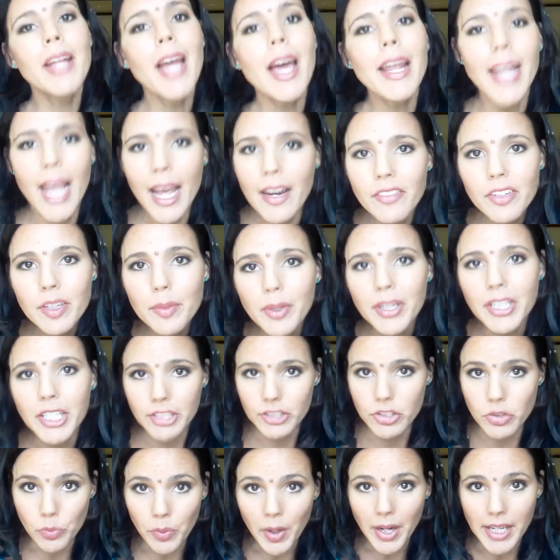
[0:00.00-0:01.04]
But not
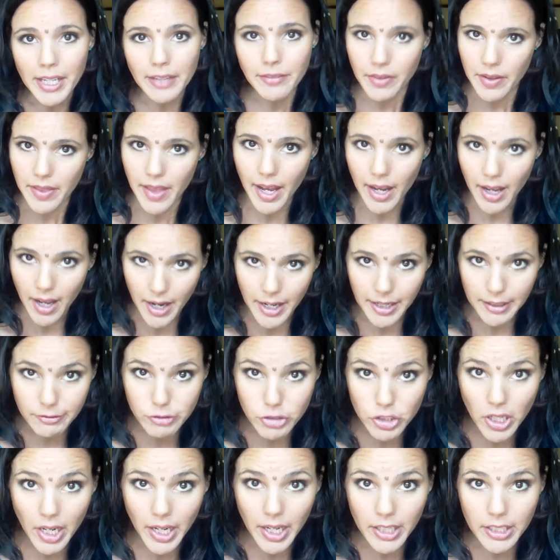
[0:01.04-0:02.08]
everybody is ready for that kind
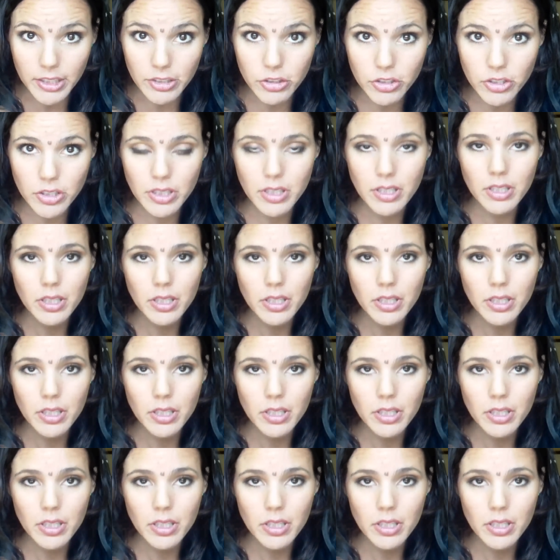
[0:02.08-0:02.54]
of change.